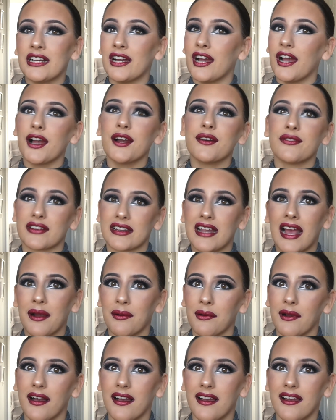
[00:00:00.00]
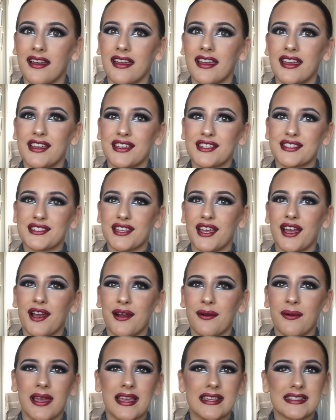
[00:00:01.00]
over an hour,
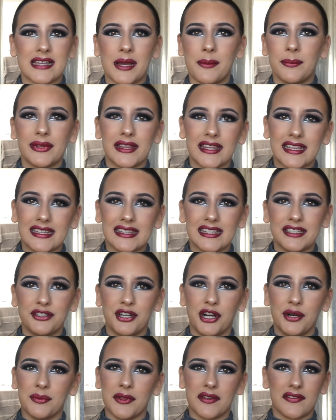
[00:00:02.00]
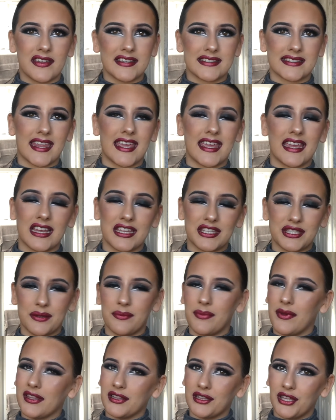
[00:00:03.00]
so it's completely normal if it's taking you a
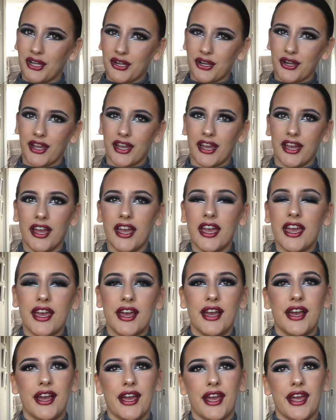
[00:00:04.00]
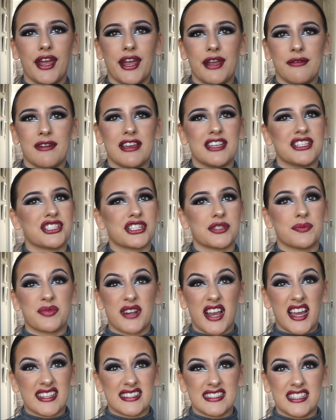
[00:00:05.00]
bit longer. It's just
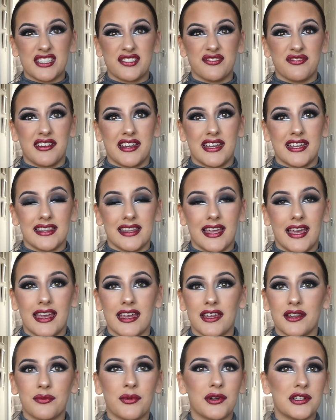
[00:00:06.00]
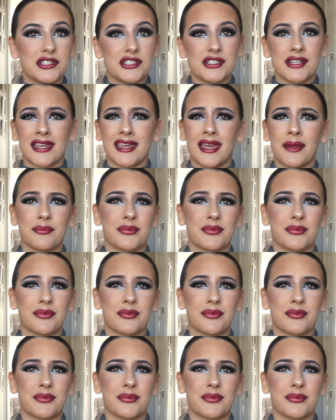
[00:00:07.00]
practice really. Once you get